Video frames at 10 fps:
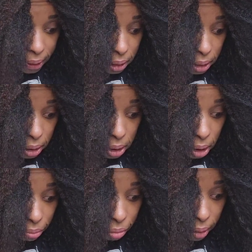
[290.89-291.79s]
is
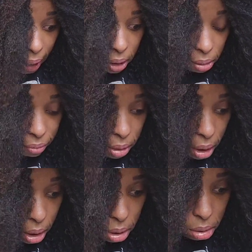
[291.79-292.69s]
good for a lot of different
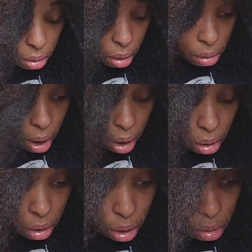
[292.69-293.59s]
things. You
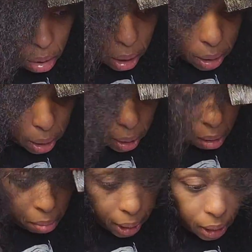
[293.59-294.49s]
can use it as a hair
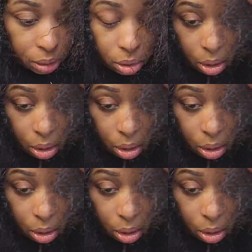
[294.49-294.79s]
mask. You can